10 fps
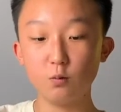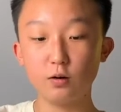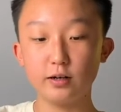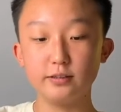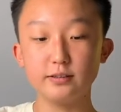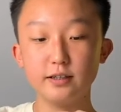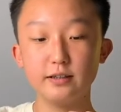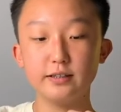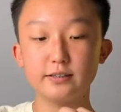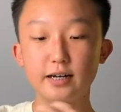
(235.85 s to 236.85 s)
whereas
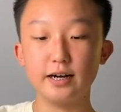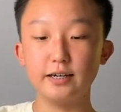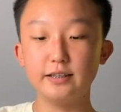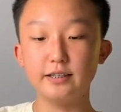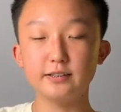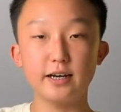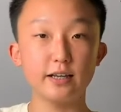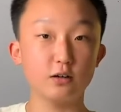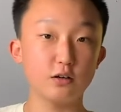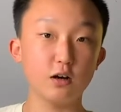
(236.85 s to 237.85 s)
this side and this
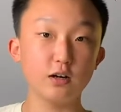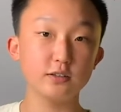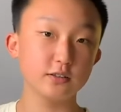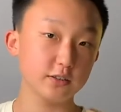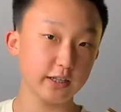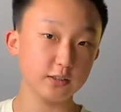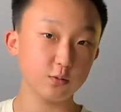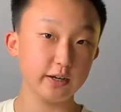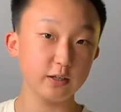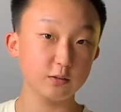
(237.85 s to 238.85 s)
side are not. so that's
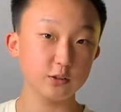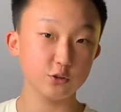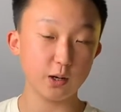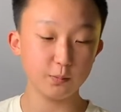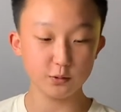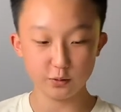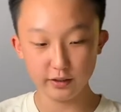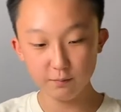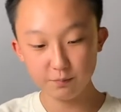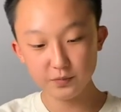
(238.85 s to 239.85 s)
why I know it's a trapezoid.